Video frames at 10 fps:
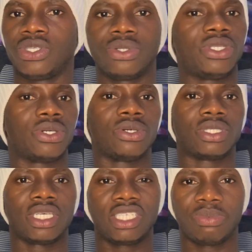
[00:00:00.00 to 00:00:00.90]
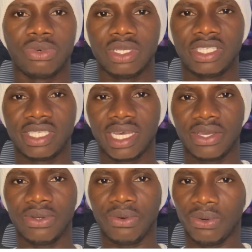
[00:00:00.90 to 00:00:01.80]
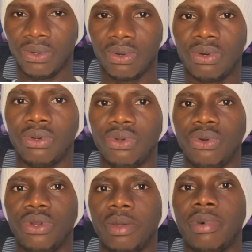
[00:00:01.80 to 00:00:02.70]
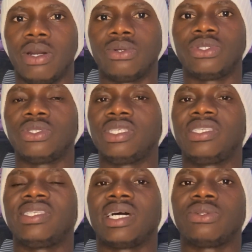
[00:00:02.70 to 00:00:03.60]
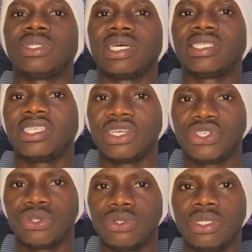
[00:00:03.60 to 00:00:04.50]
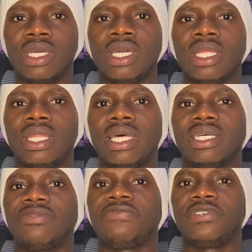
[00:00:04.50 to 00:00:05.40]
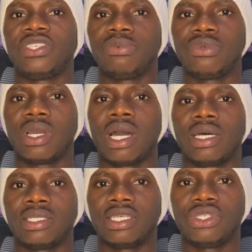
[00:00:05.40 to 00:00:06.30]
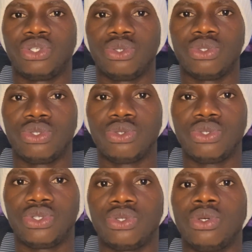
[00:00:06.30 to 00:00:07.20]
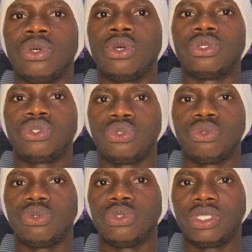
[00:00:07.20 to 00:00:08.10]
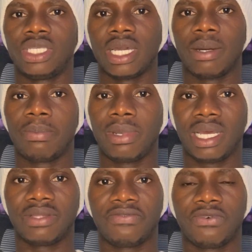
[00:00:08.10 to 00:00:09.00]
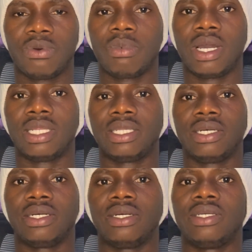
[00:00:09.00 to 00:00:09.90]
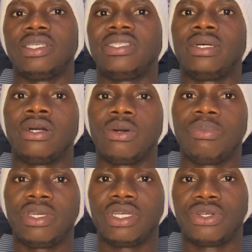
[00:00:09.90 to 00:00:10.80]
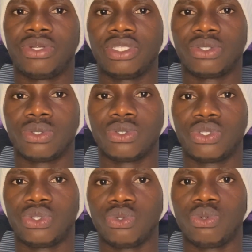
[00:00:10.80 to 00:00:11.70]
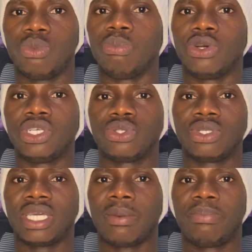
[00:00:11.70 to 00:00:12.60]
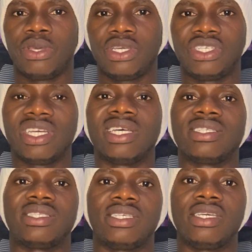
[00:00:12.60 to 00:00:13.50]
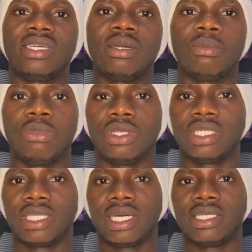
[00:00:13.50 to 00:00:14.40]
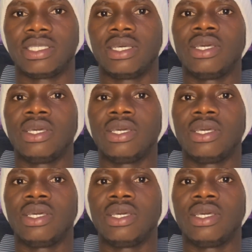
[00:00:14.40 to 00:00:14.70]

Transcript: not the content policy that you know about. This is another section that Facebook has introduced to their platform and is helping creators to monitor their page and stay monetized.